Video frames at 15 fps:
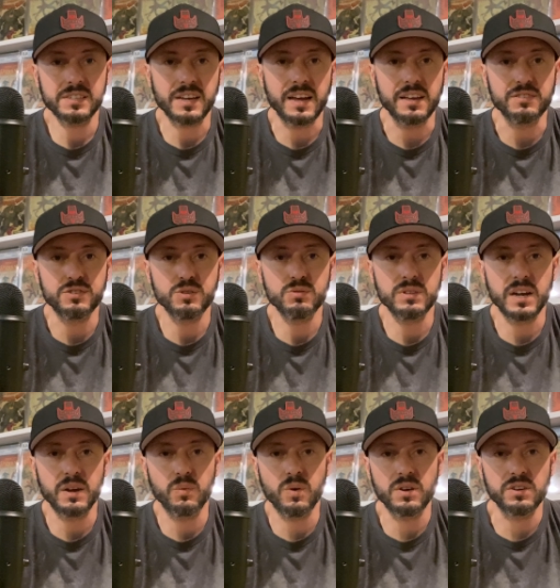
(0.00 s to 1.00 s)
I had two that I
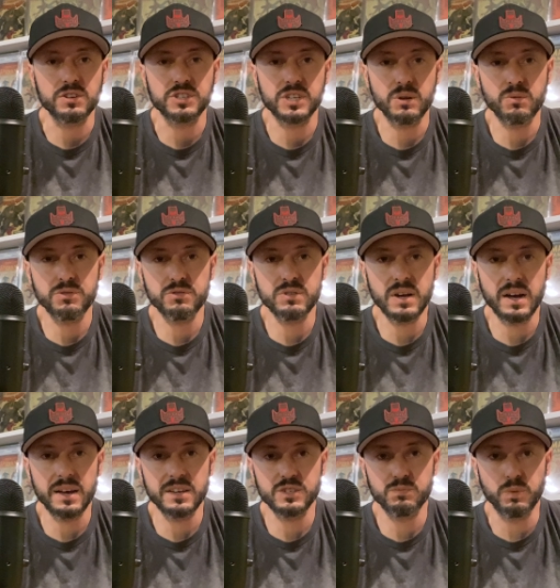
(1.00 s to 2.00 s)
wanted to share with you
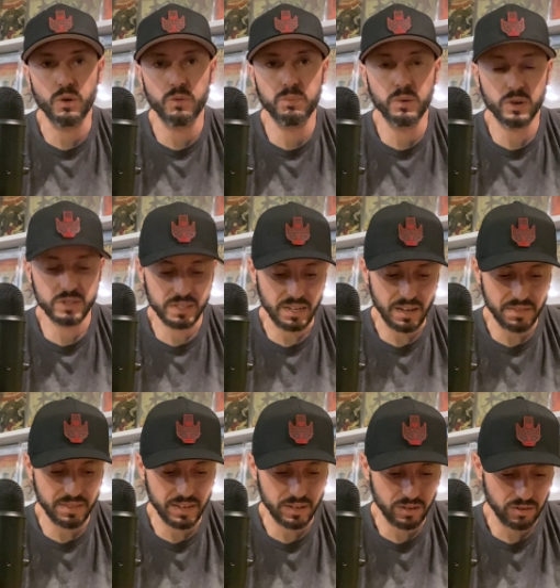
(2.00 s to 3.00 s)
guys, both books that I
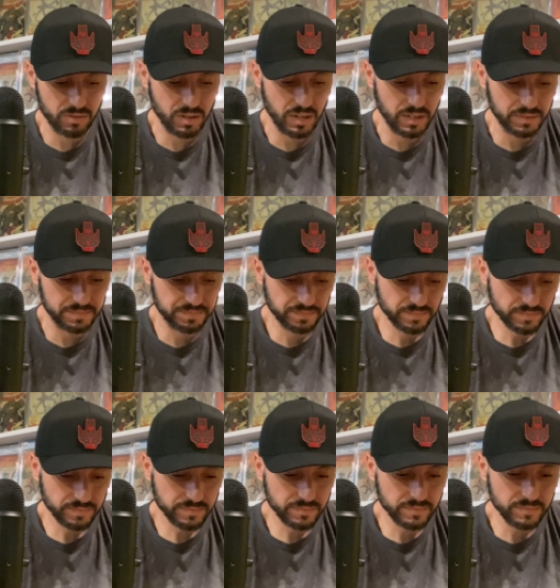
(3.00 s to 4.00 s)
think are uh,
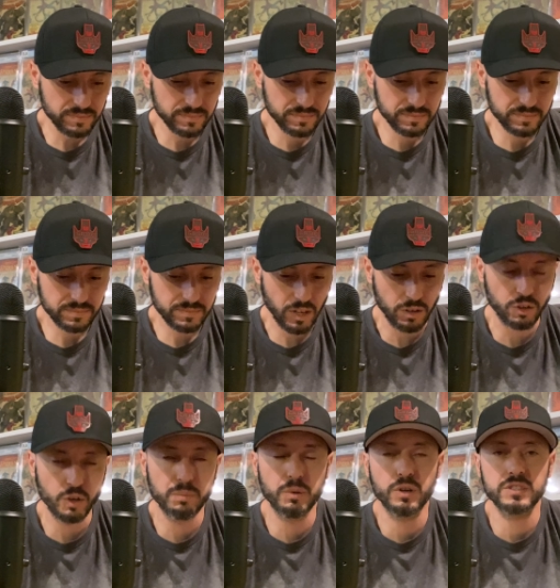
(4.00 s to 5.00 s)

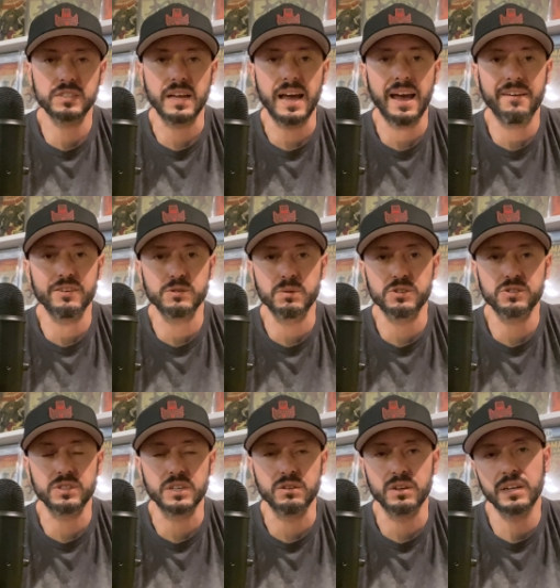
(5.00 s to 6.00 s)
good books to have,
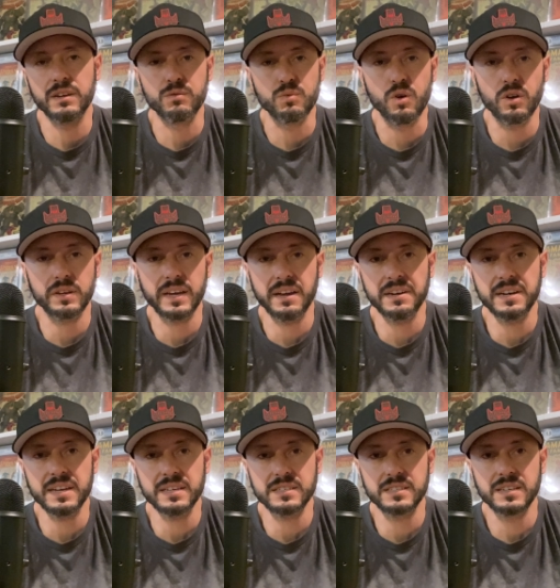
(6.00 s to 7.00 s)
especially in raw
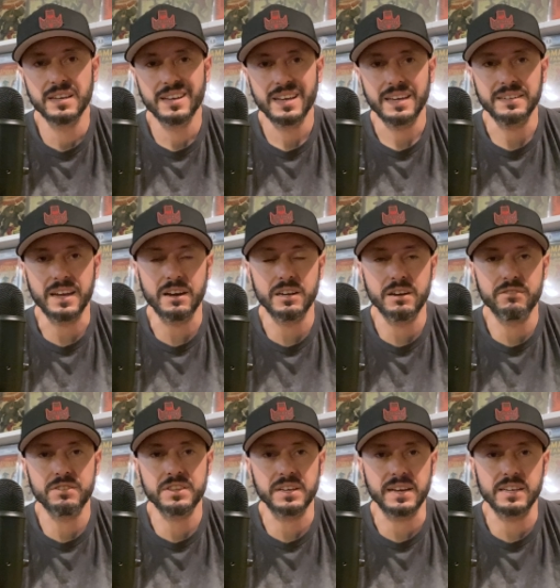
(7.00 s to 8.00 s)
candidates. Not that
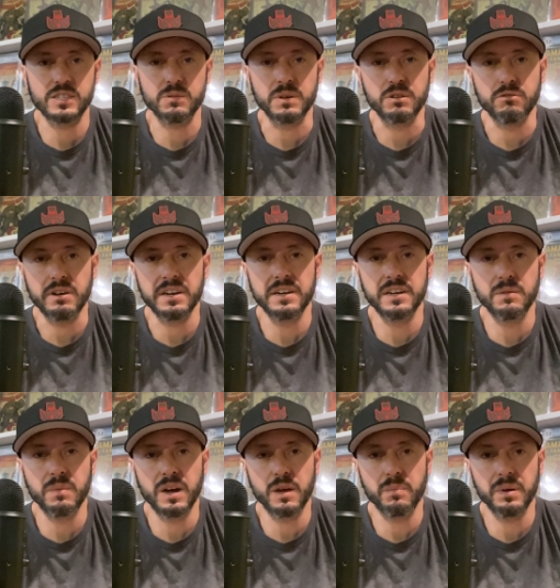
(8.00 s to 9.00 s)
everything has to be graded, in
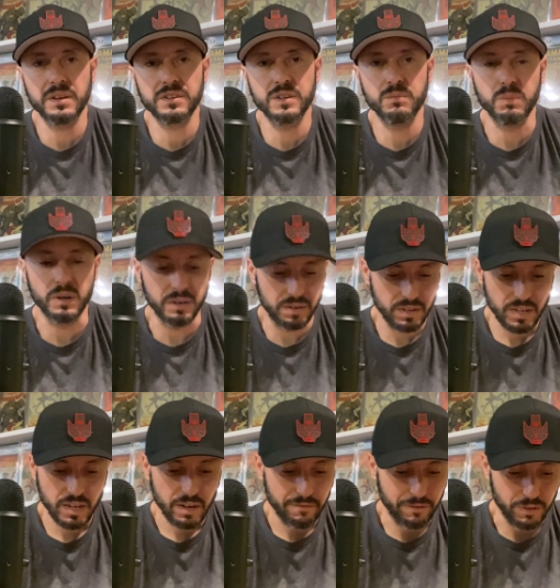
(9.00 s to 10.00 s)
my opinion, but
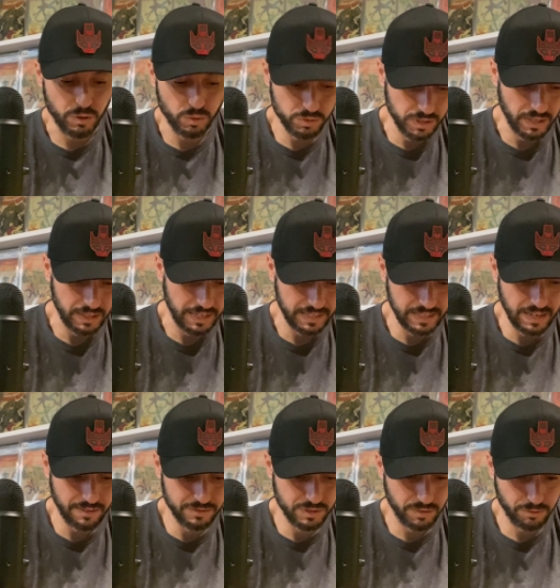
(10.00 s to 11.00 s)
for those that like to
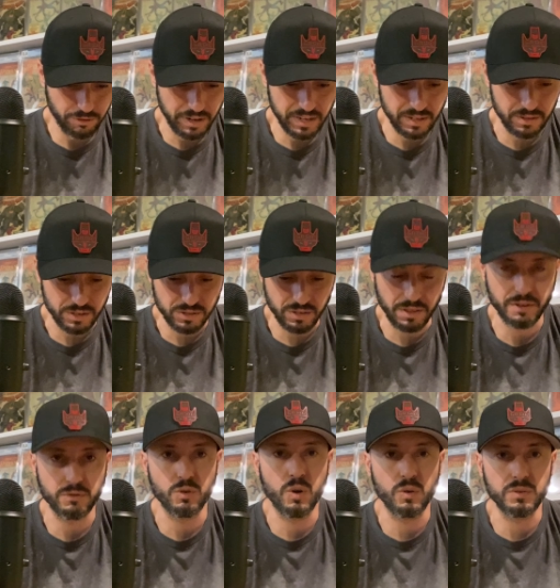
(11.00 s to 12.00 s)
have stuff graded, there's
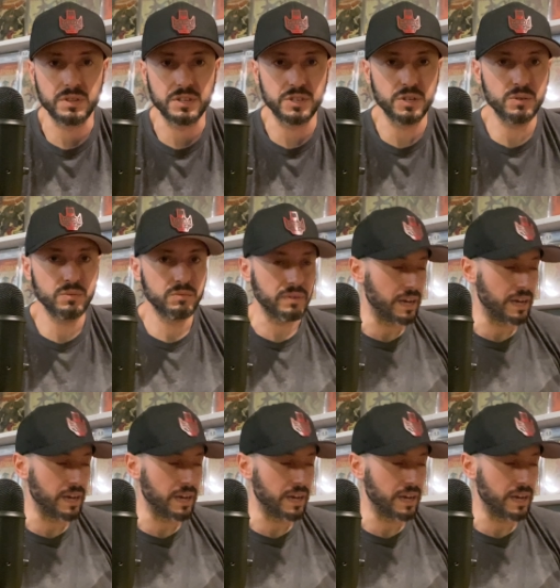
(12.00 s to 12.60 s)
nothing wrong with it too.